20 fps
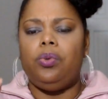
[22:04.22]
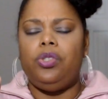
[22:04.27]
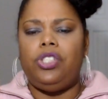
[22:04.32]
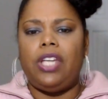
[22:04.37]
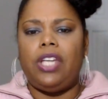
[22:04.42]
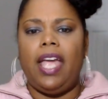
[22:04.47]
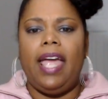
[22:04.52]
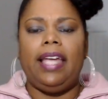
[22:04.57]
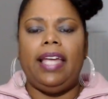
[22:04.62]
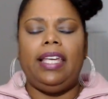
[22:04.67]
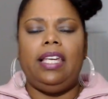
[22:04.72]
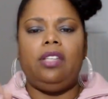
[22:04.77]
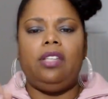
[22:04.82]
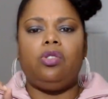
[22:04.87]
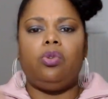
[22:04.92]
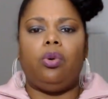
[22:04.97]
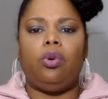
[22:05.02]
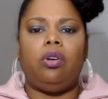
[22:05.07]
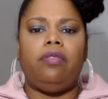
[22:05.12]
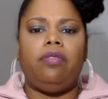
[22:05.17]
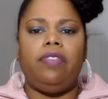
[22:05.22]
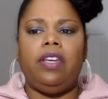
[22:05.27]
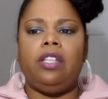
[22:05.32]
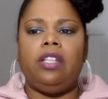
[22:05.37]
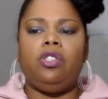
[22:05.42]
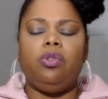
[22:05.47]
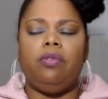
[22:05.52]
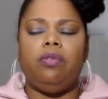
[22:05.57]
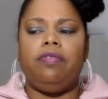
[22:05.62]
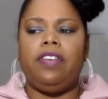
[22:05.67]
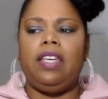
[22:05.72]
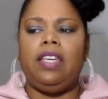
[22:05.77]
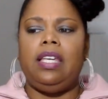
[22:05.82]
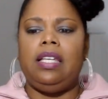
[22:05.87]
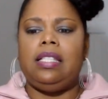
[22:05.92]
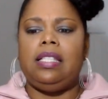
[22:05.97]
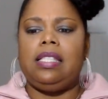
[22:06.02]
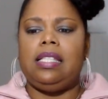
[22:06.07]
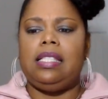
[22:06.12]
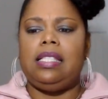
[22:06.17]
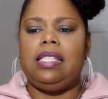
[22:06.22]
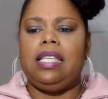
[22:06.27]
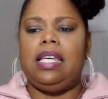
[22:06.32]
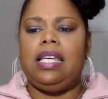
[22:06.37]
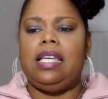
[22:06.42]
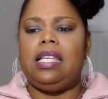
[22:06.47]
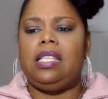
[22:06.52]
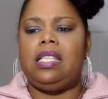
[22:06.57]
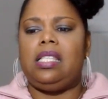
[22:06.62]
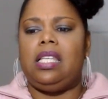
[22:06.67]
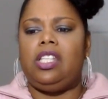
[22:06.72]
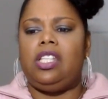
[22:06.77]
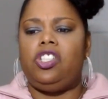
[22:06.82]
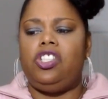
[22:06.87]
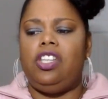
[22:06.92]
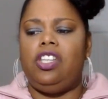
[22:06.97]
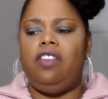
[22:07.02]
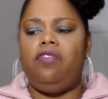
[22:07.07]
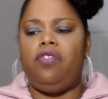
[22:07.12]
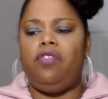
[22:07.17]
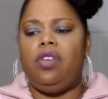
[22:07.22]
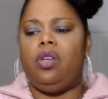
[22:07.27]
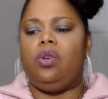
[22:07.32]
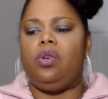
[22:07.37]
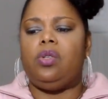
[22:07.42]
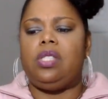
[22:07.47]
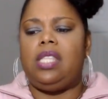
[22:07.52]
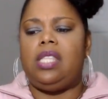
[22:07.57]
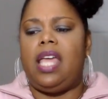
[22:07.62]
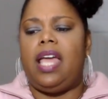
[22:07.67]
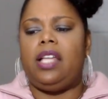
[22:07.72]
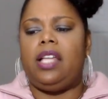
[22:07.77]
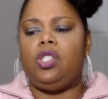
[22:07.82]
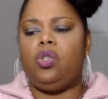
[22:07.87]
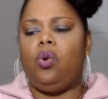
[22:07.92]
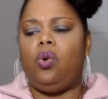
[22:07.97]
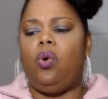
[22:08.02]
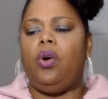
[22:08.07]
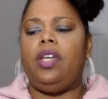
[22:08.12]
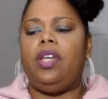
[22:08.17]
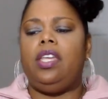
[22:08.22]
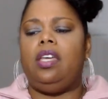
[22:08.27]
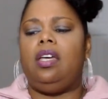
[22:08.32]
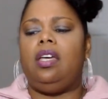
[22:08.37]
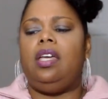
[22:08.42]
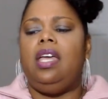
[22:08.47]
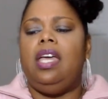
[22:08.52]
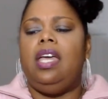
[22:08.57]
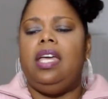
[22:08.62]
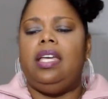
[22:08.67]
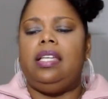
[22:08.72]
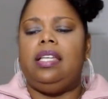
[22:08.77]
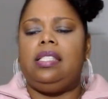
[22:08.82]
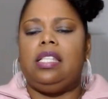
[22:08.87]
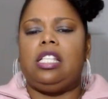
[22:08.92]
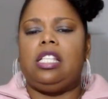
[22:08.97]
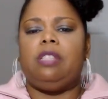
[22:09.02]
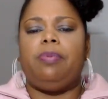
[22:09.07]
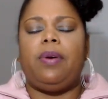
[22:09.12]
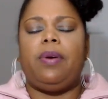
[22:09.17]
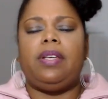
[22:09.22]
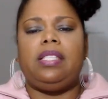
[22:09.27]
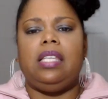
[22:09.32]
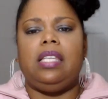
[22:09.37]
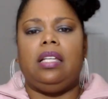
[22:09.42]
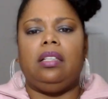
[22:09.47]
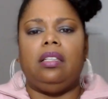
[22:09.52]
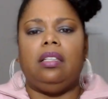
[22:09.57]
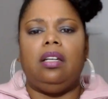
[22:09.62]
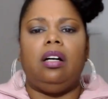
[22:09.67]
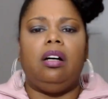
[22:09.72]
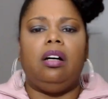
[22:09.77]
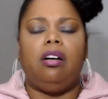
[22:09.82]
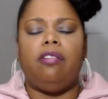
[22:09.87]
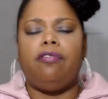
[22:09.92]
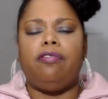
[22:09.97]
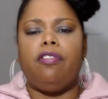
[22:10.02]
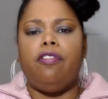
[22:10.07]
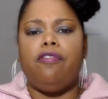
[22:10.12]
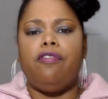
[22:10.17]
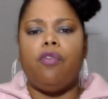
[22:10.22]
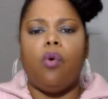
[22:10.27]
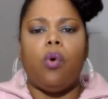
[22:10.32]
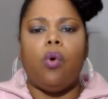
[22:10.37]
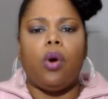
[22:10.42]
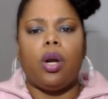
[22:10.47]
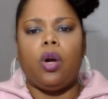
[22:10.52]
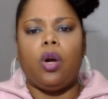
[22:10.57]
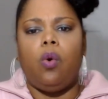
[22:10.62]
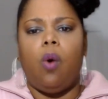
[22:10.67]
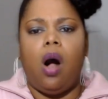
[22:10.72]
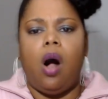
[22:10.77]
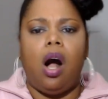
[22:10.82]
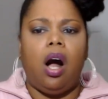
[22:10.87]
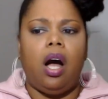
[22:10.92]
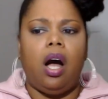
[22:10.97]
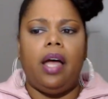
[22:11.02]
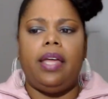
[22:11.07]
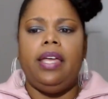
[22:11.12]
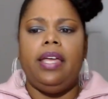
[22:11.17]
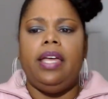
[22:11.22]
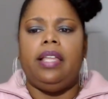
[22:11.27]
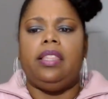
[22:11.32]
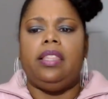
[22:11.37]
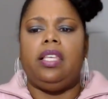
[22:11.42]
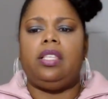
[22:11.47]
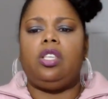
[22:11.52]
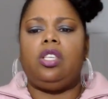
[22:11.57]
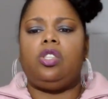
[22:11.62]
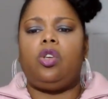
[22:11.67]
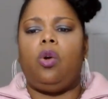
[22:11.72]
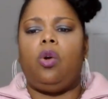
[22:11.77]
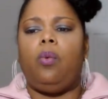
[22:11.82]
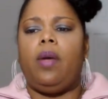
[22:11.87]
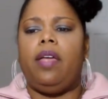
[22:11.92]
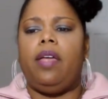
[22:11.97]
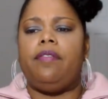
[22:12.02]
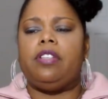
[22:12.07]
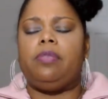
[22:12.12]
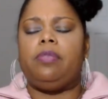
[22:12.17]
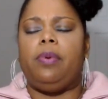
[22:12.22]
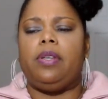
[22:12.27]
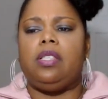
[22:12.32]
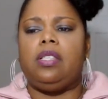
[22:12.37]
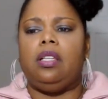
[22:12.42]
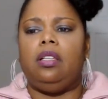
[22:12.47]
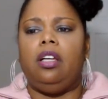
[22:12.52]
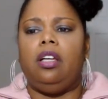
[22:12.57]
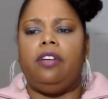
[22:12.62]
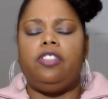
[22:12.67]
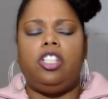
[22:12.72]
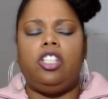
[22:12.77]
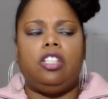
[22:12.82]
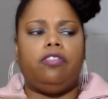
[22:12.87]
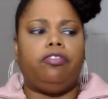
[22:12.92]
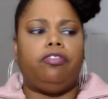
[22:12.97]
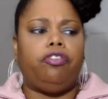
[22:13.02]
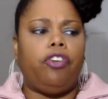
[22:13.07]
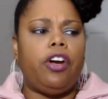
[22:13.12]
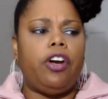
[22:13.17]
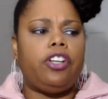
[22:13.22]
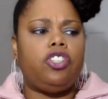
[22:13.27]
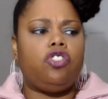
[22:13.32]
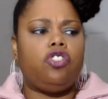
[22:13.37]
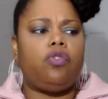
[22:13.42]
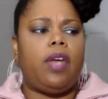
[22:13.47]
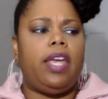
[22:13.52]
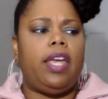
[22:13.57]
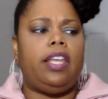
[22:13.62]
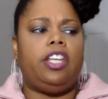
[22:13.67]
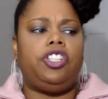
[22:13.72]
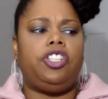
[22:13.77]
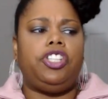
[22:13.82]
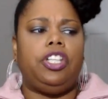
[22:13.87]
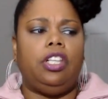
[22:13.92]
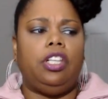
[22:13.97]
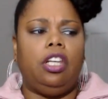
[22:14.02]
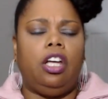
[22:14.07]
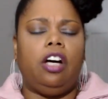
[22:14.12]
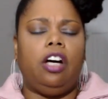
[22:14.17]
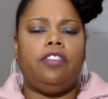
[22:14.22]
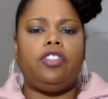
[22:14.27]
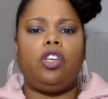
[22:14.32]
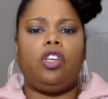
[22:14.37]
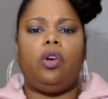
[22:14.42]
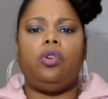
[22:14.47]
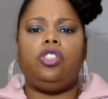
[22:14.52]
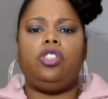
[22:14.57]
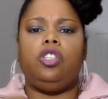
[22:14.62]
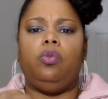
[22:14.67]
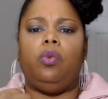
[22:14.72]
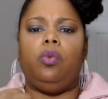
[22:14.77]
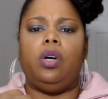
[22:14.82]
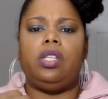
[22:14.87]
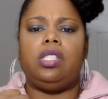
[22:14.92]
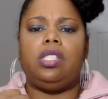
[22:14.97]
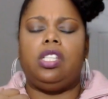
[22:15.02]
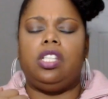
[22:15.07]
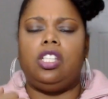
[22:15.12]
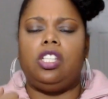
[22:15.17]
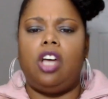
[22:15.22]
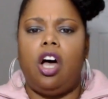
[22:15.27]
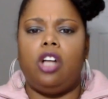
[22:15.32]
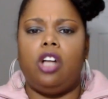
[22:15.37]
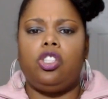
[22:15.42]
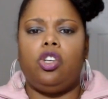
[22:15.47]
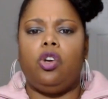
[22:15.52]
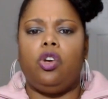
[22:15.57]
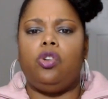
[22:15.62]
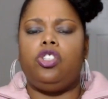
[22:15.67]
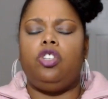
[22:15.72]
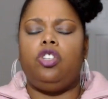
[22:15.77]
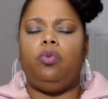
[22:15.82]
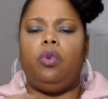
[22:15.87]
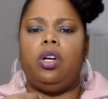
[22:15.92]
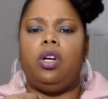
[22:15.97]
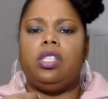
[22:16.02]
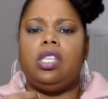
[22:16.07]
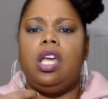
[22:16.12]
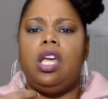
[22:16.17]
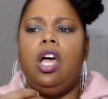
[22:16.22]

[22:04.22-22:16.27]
Jackie sort of intervenes and says that she feels that Toya is expressing love for Quad. This is her way of expressing love. She's frustrated. She loves her. She wants to talk to her. She wants